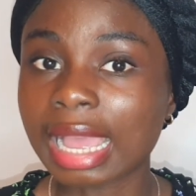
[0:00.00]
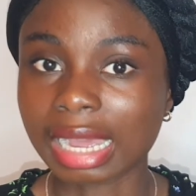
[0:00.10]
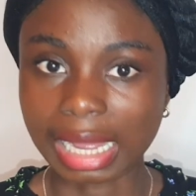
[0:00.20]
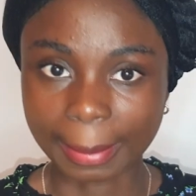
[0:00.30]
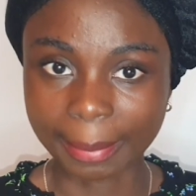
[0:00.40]

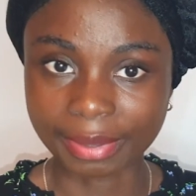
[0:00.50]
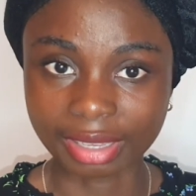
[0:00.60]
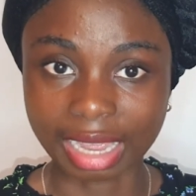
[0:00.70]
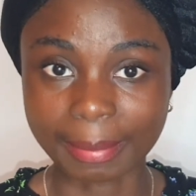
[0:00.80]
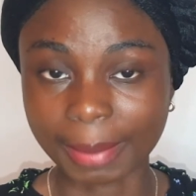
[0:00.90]
I'm
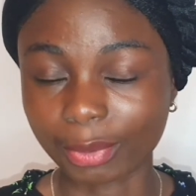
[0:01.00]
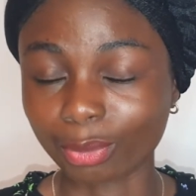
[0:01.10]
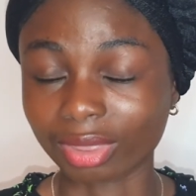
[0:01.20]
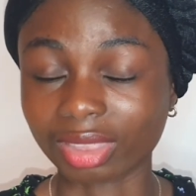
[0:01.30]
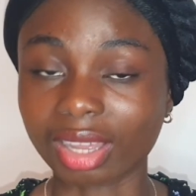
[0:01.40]
happy
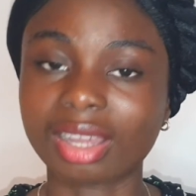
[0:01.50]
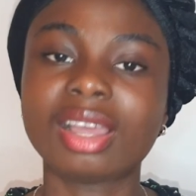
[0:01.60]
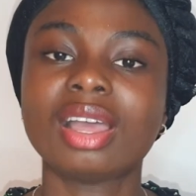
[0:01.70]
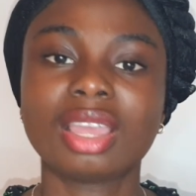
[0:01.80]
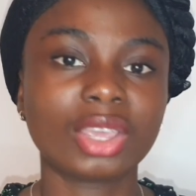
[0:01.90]
with
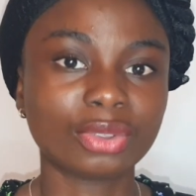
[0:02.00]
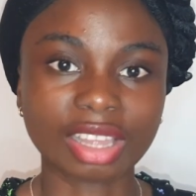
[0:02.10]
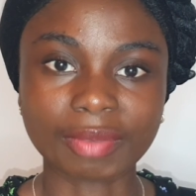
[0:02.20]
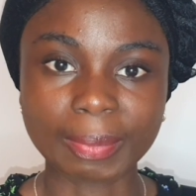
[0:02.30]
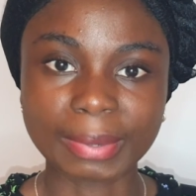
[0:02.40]
that. It could have
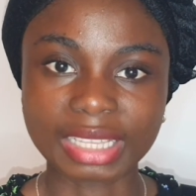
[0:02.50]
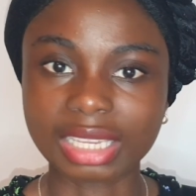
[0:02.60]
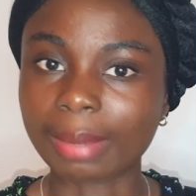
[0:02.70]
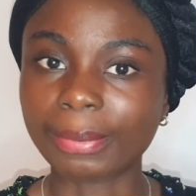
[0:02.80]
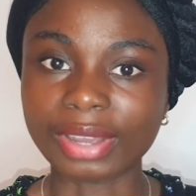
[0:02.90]
been
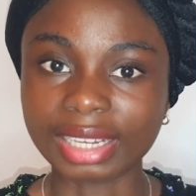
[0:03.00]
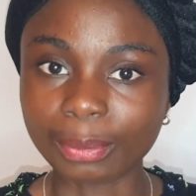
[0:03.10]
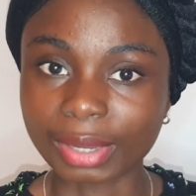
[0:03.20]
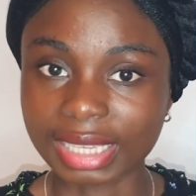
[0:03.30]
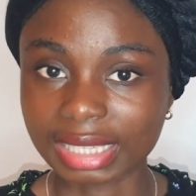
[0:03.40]
better, but
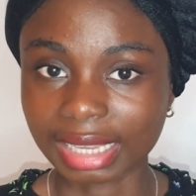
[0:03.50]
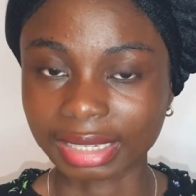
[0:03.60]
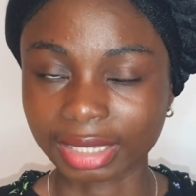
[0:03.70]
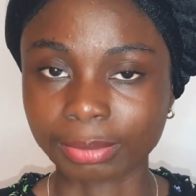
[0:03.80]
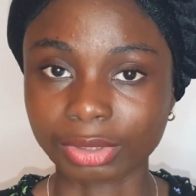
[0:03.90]
anyways,
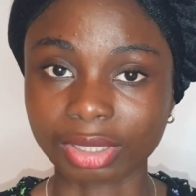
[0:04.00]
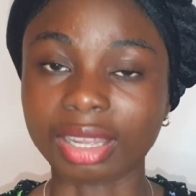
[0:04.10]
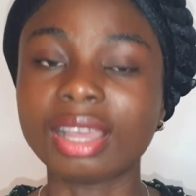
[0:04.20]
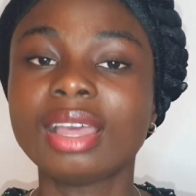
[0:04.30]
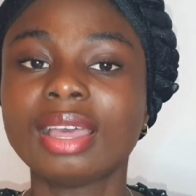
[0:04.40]
alhamdulillah.